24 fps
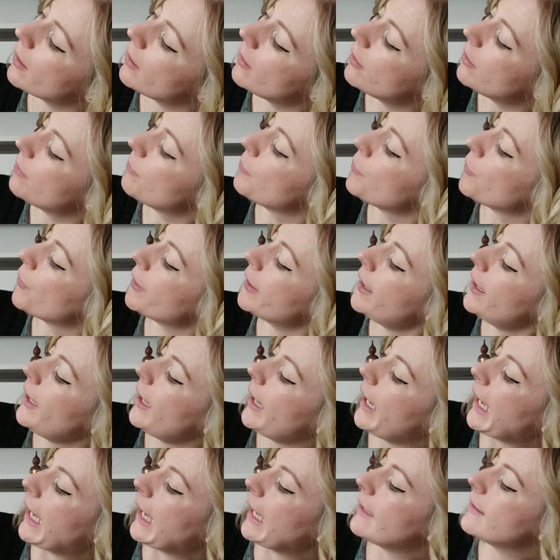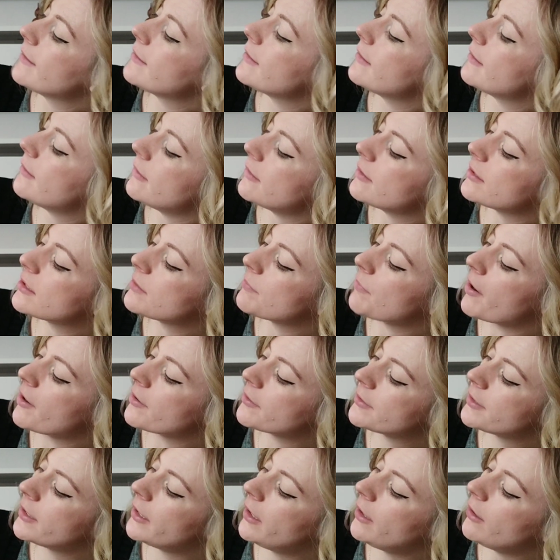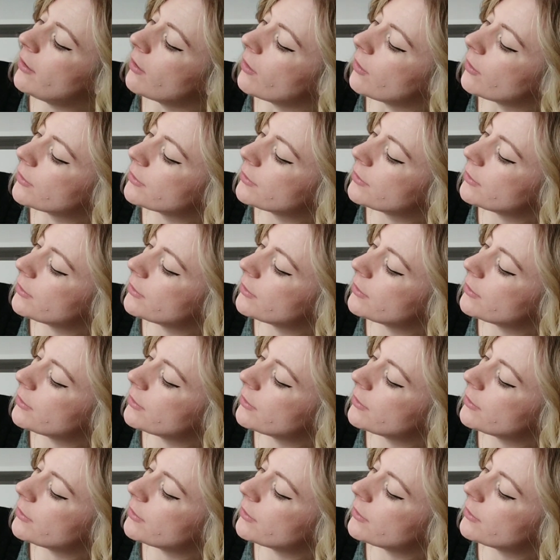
The more he ate, the smarter he got.